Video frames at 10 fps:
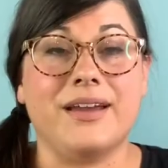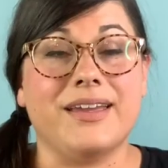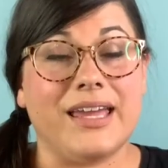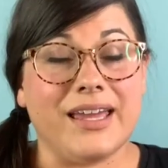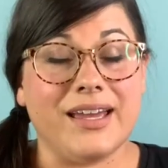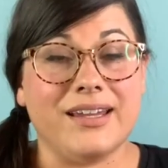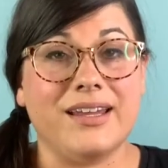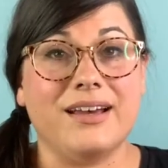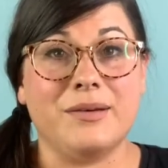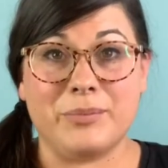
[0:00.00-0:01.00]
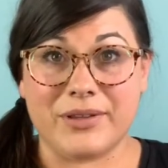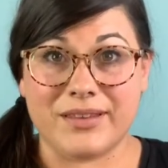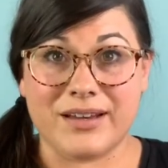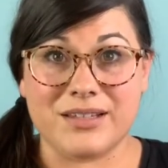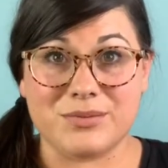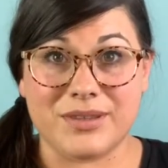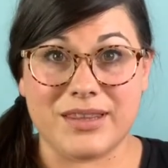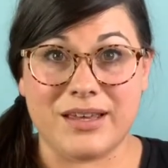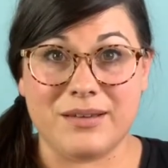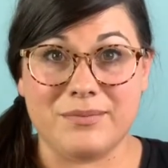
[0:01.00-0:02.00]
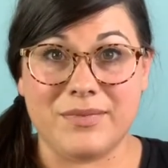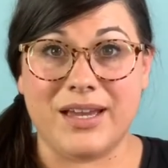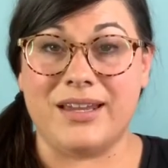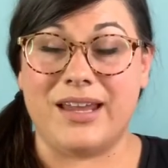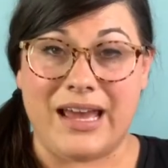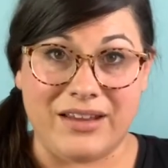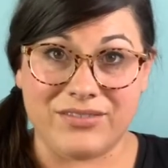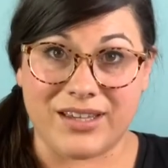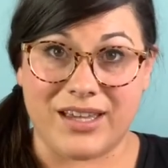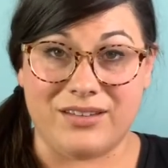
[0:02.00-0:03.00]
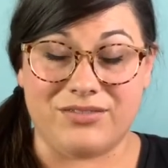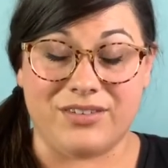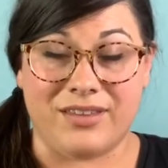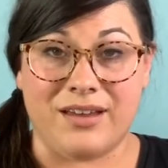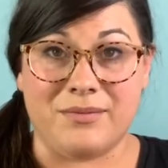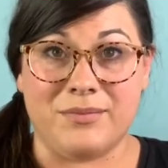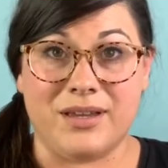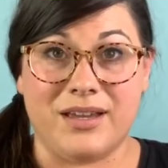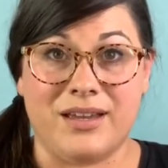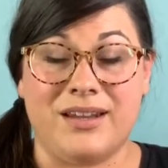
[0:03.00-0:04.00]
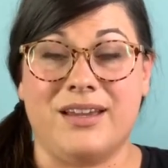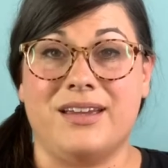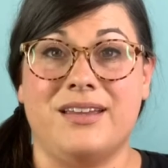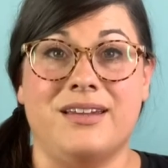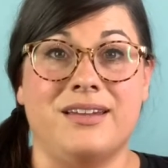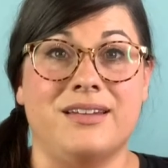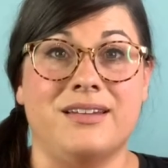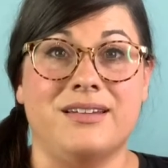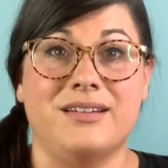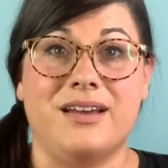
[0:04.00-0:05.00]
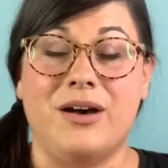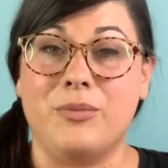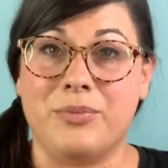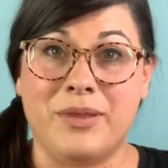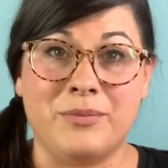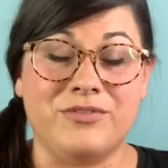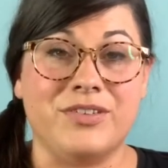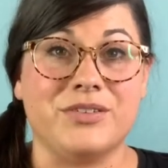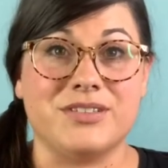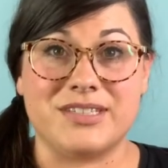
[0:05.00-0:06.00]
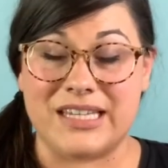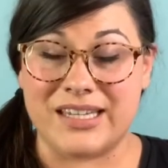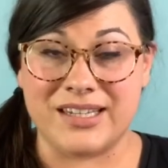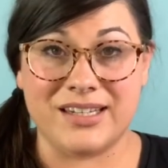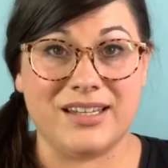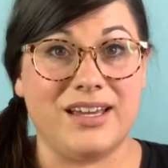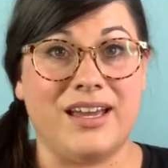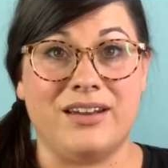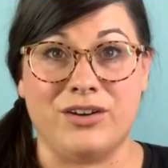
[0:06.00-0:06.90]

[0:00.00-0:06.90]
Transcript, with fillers: I can empathize with them and advocate for them, and I can help them feel seen and